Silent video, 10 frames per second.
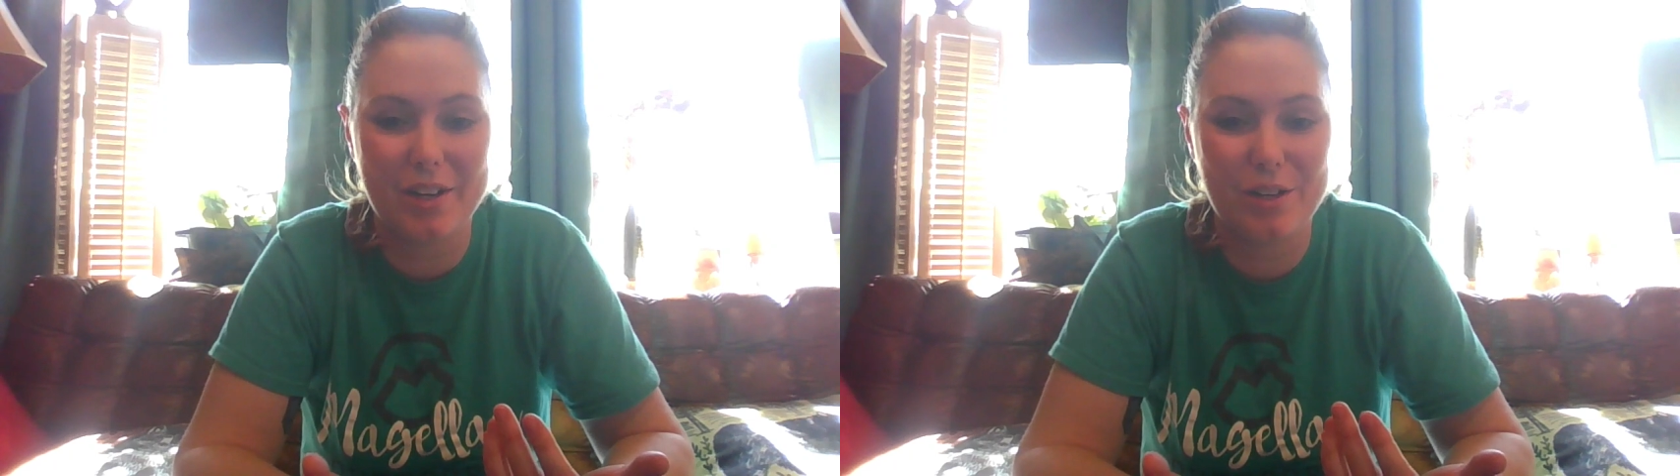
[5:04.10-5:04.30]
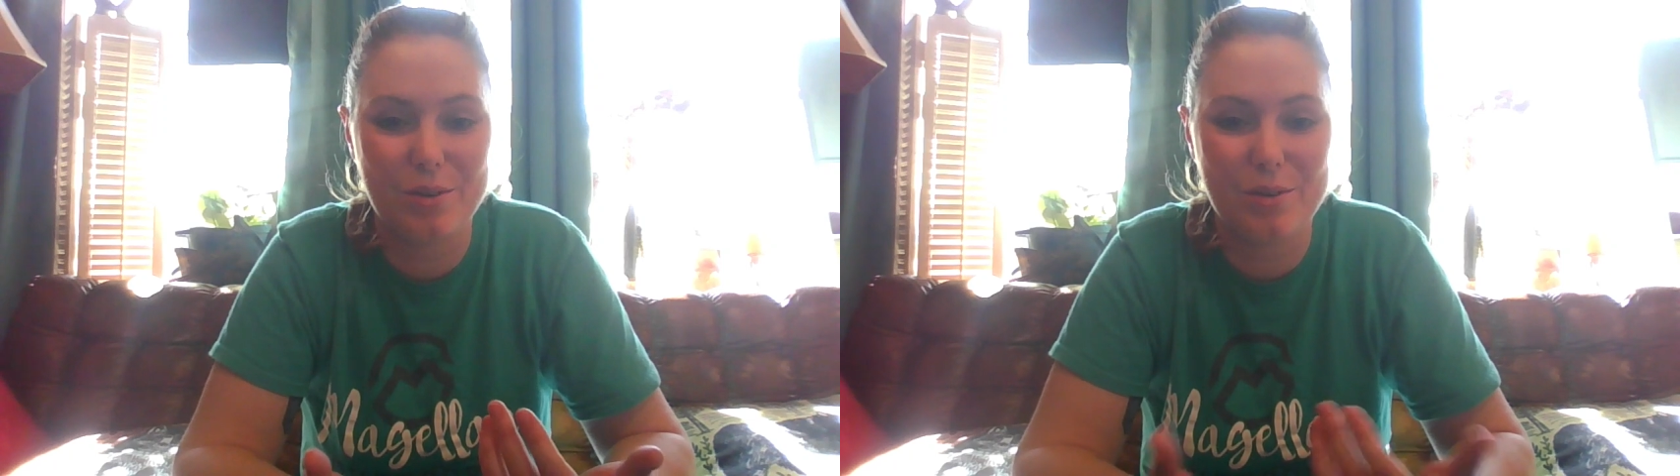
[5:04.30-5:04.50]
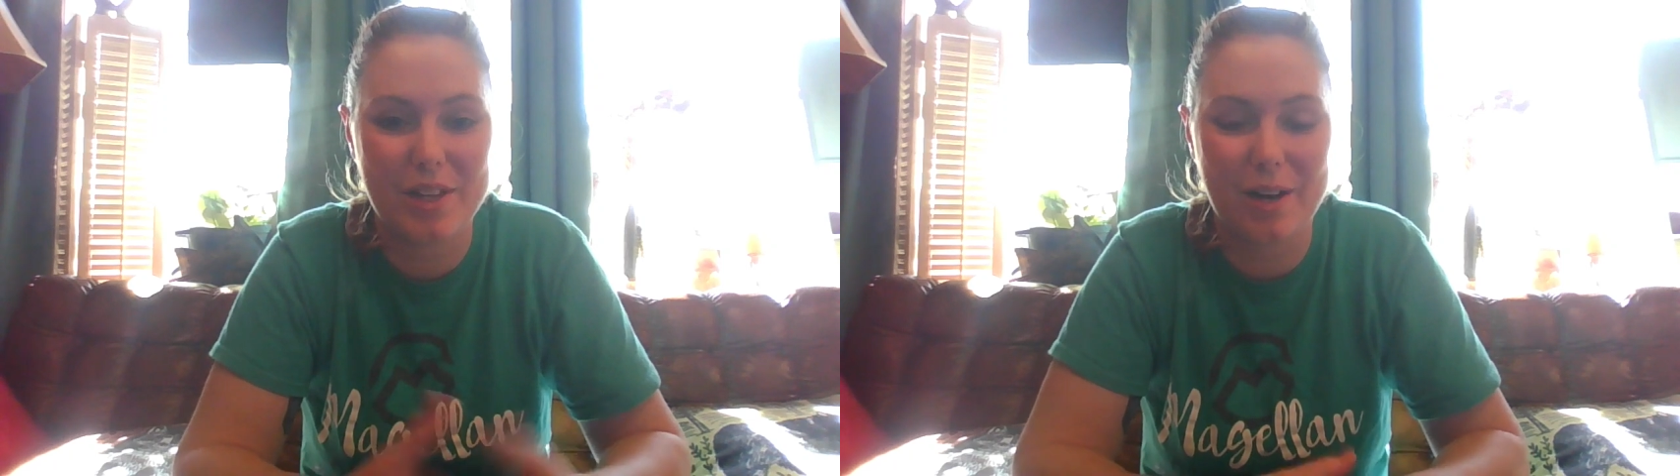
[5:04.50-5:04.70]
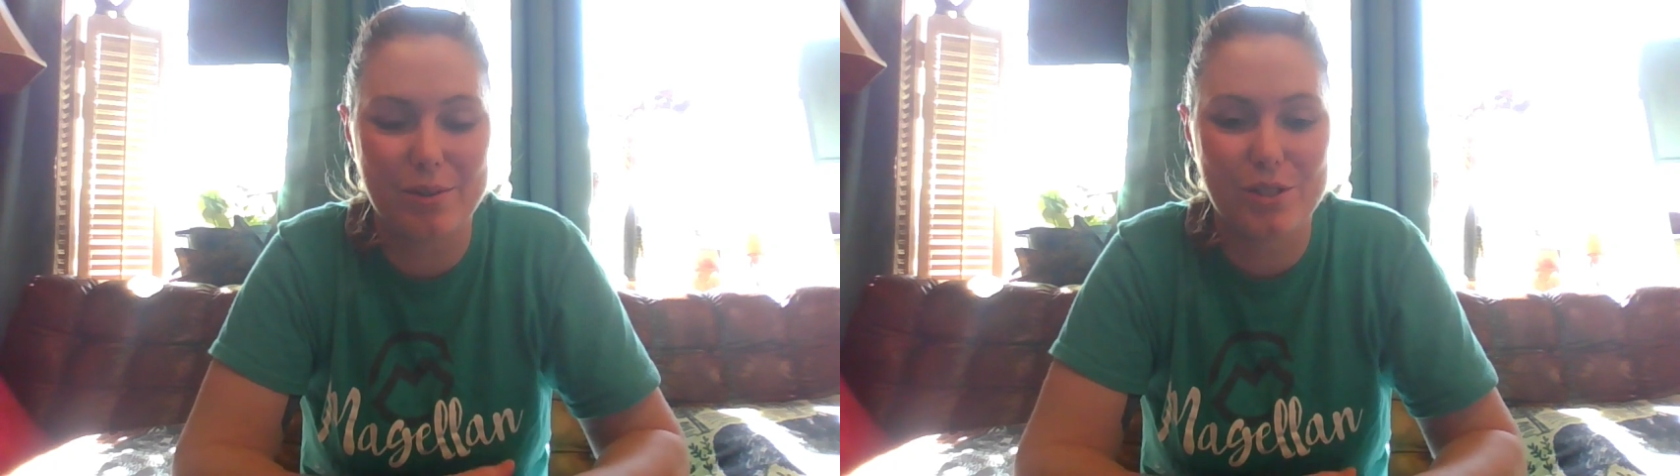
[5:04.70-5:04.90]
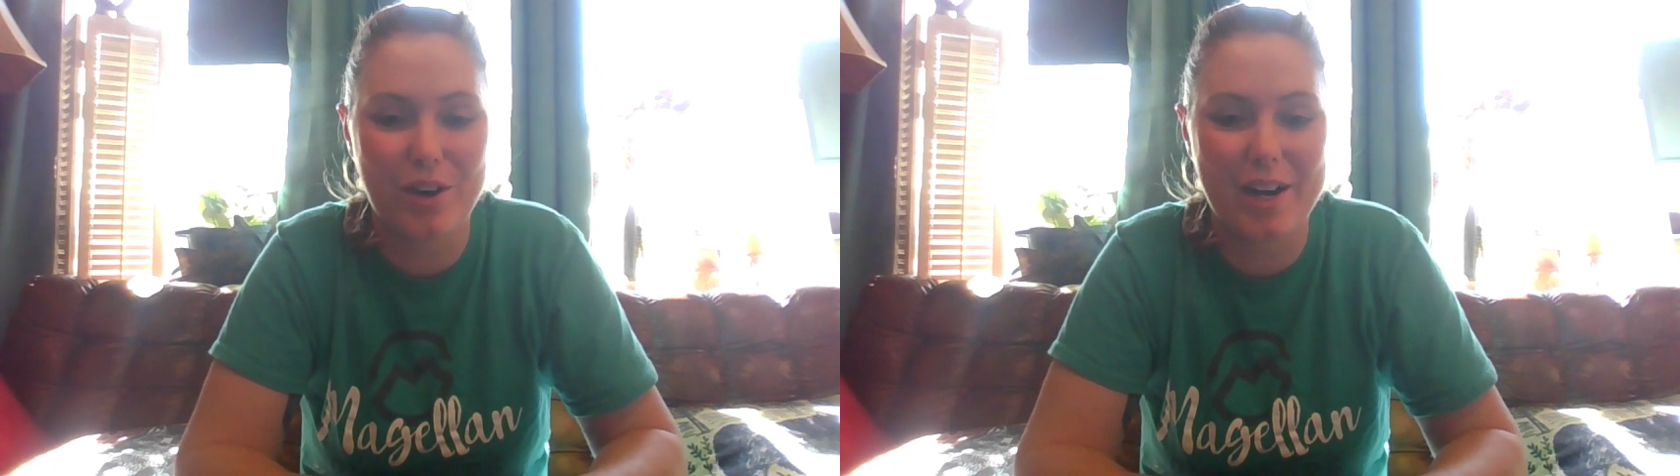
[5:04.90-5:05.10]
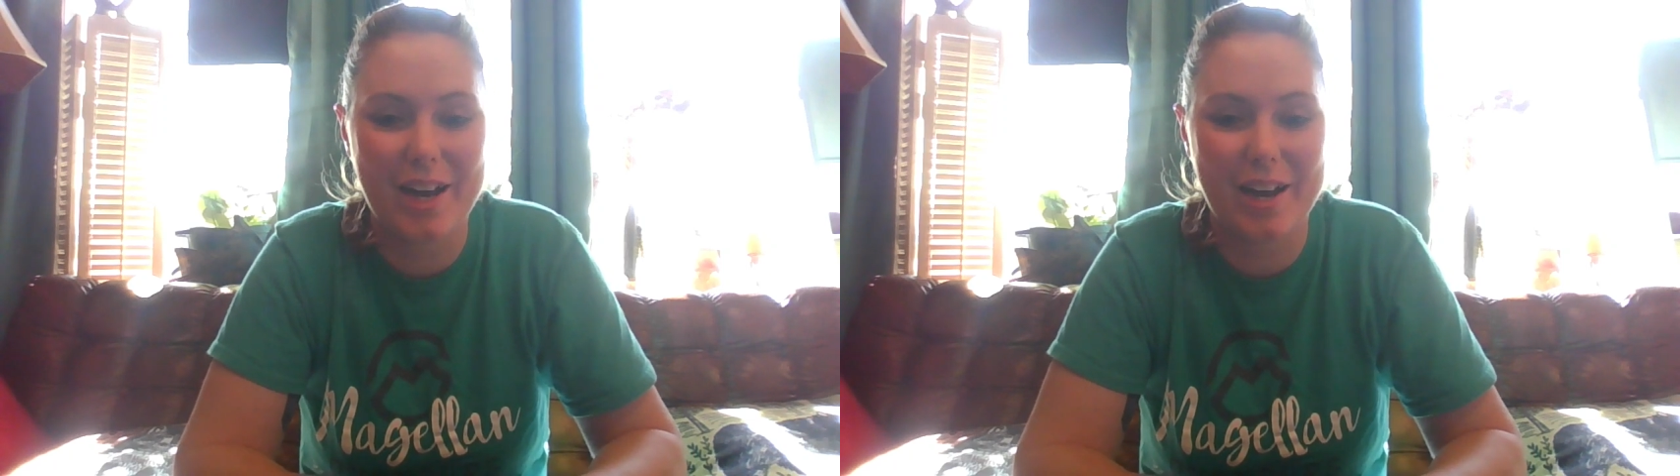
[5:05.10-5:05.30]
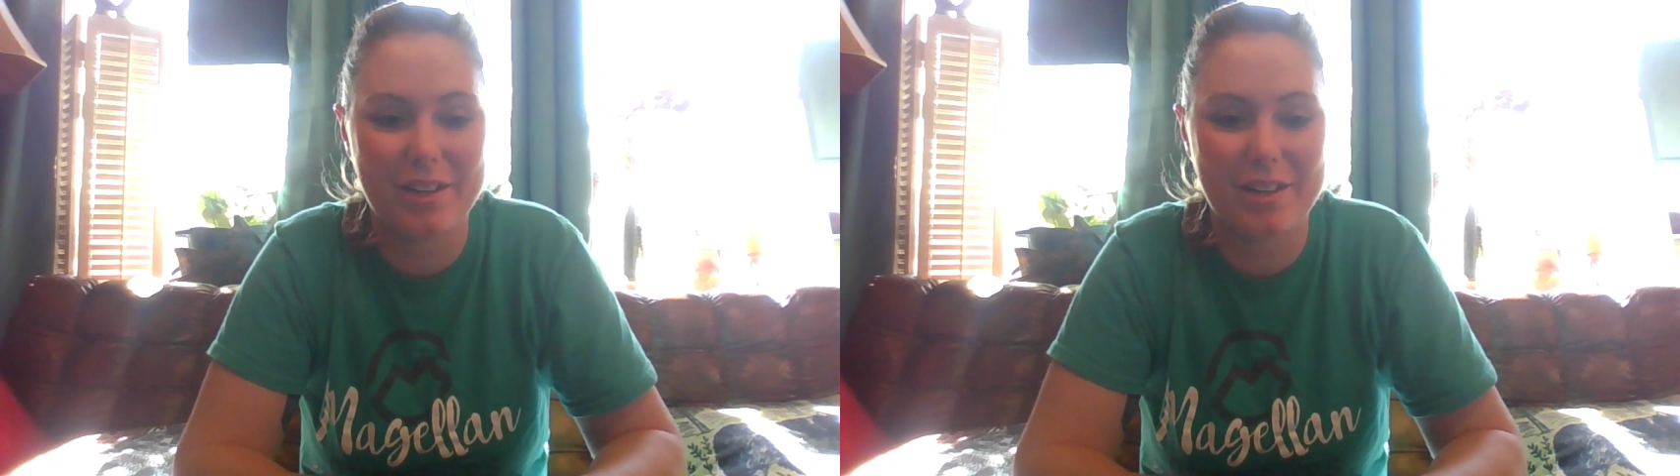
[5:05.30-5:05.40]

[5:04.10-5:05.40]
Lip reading: knew and that I was great at,